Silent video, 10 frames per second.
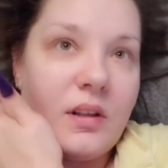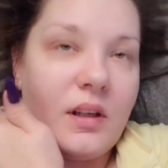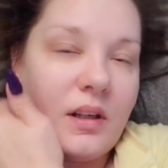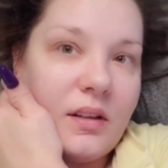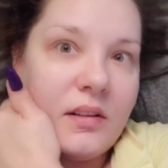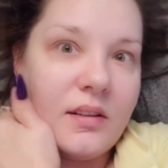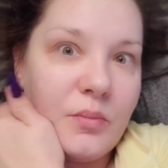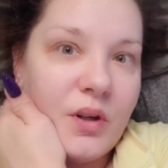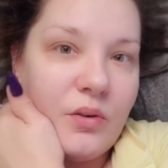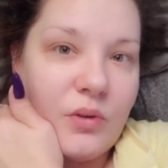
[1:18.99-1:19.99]
Like,
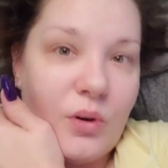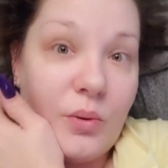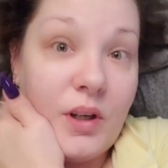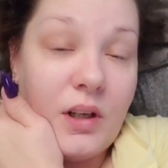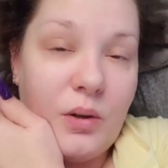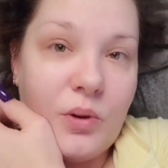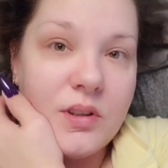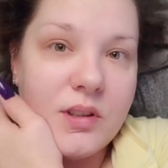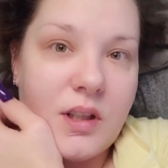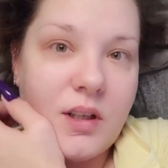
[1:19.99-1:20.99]
I'm not going anywhere
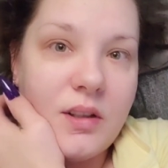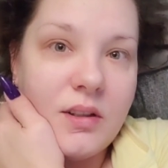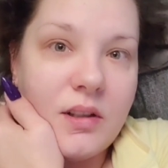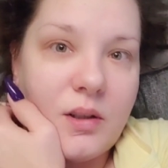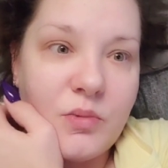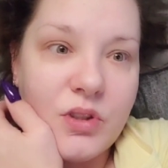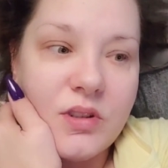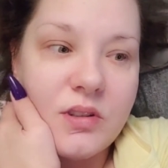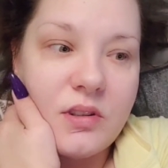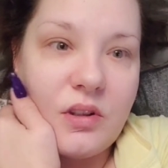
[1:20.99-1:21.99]
today. I'm
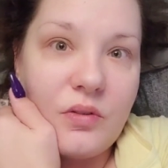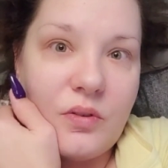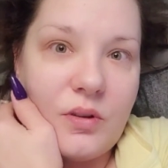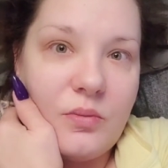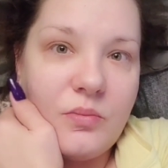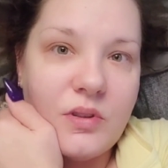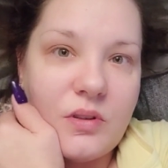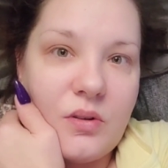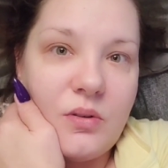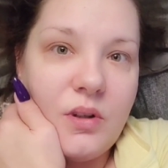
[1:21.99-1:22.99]
just gonna film.
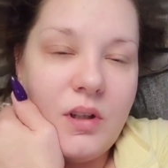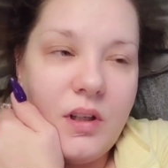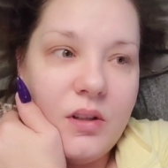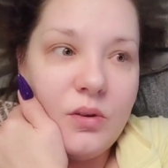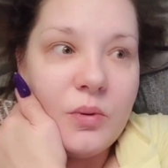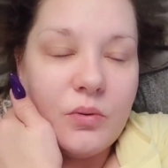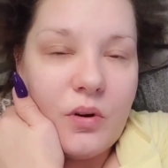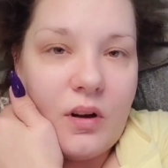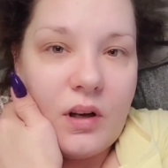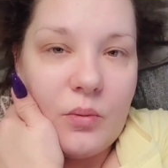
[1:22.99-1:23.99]
So, don't get me
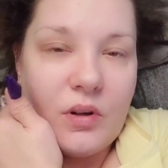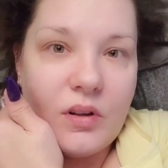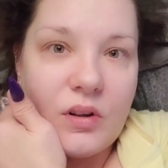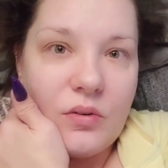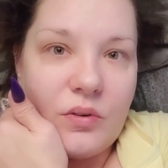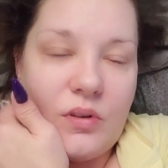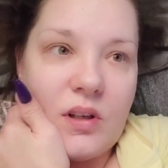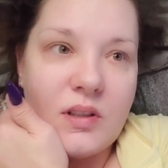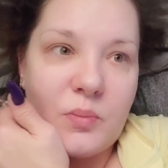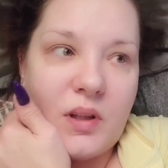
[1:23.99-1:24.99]
wrong. I wanna look cute for you
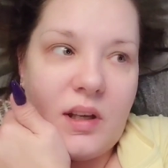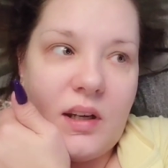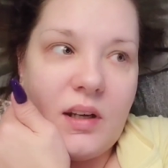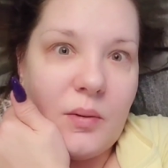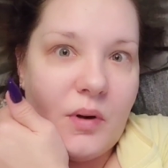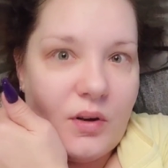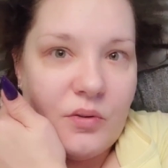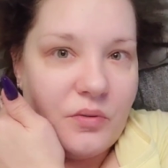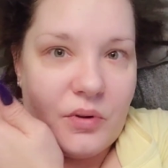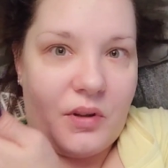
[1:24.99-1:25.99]
guys, but like, I'm not
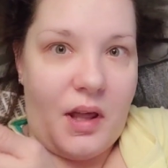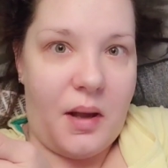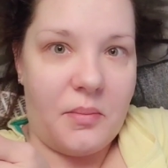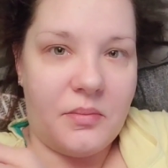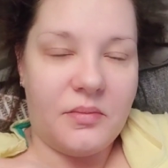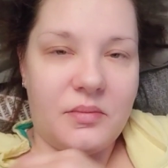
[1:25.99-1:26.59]
going full glam.